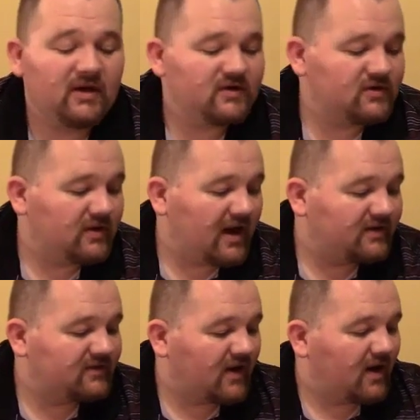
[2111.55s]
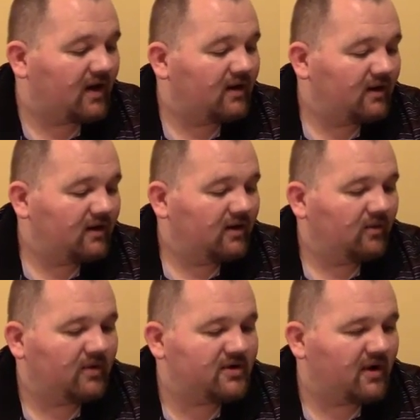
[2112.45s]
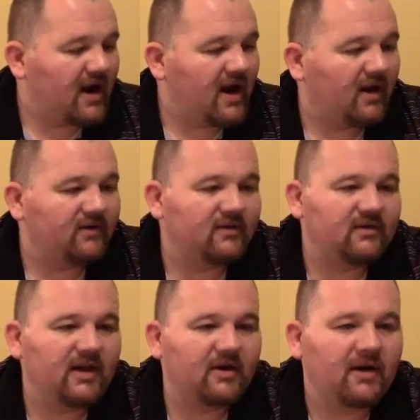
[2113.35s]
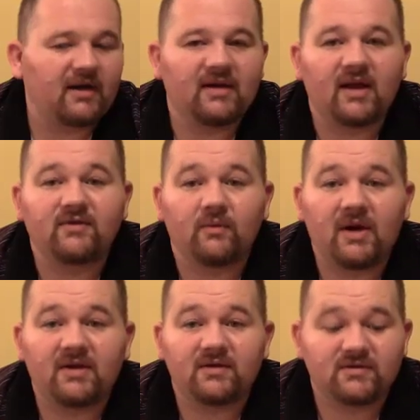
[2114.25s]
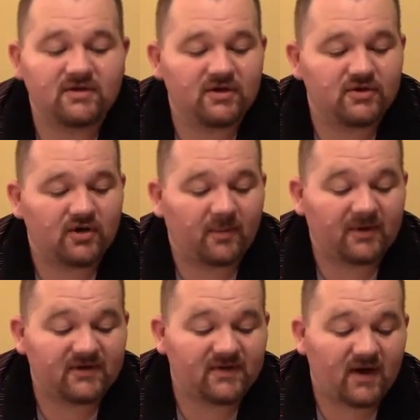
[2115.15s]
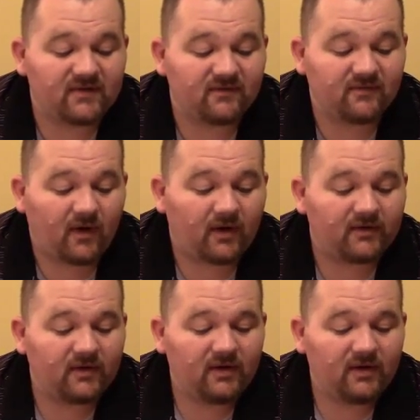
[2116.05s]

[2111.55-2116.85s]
So that's when you're hand lettering, that's a way to determine the size of font.